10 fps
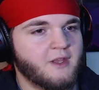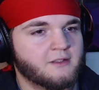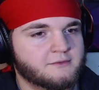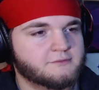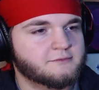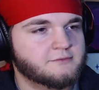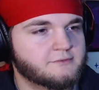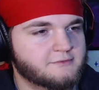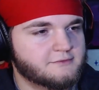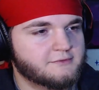That tower
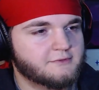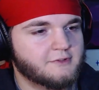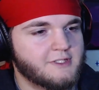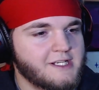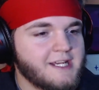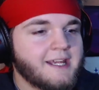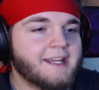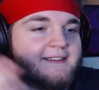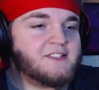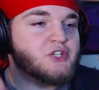is.
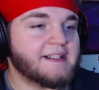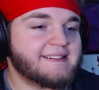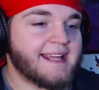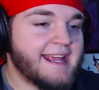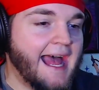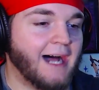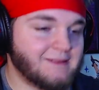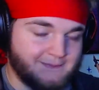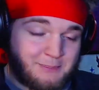It's just a house